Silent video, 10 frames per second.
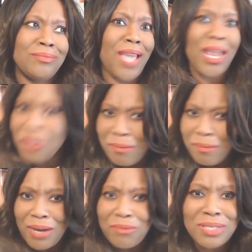And
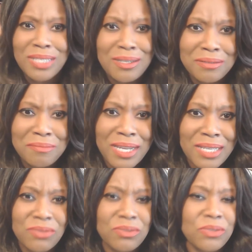nobody wants to hear somebody,
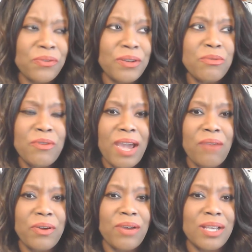you finna move
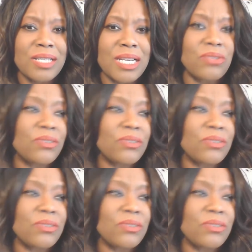halfway across the country.